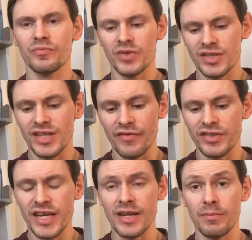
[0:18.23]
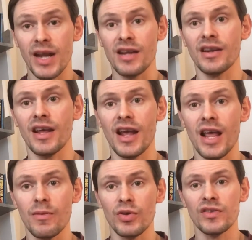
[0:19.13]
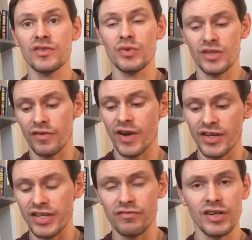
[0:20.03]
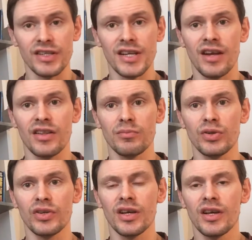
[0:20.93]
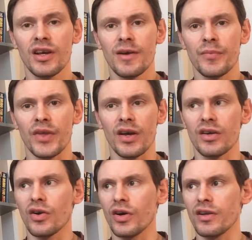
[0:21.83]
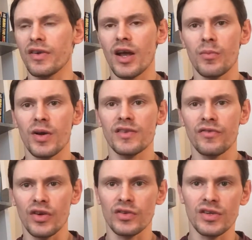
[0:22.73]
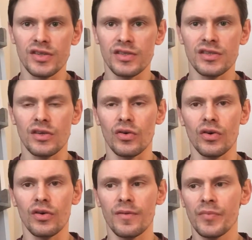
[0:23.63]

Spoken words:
17 main elements, which I've actually written down in the book, that kind of help us focus on